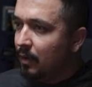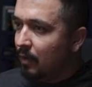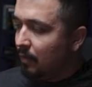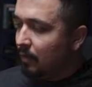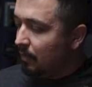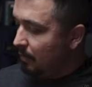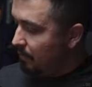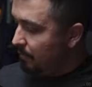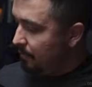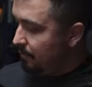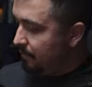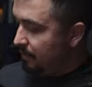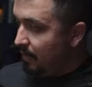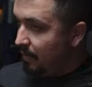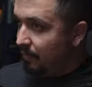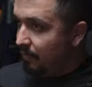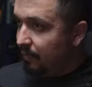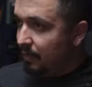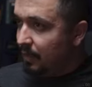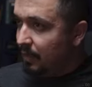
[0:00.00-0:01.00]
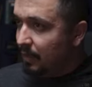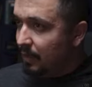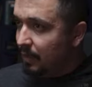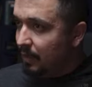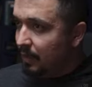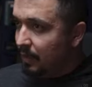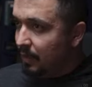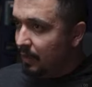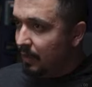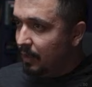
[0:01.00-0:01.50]
So
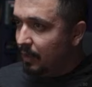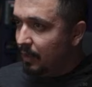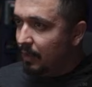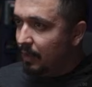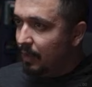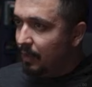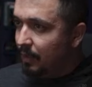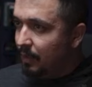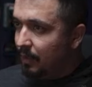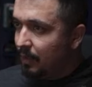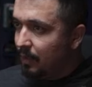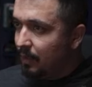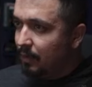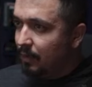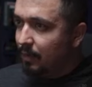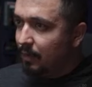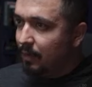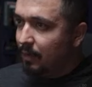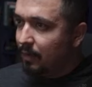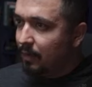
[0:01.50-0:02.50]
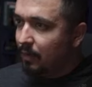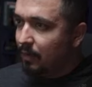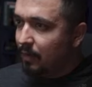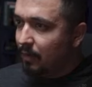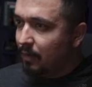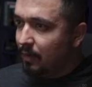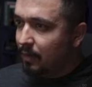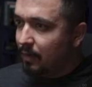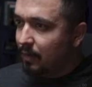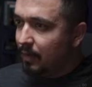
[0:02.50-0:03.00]
50, and then the
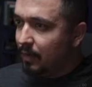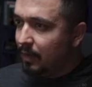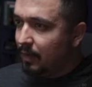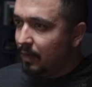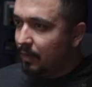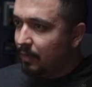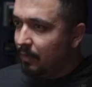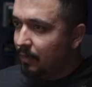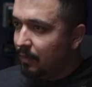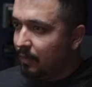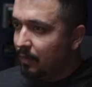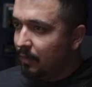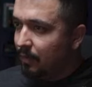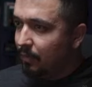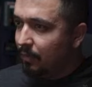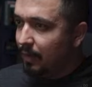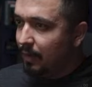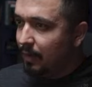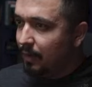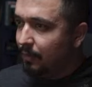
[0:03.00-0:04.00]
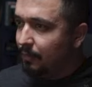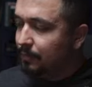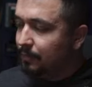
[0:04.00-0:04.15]
color is red.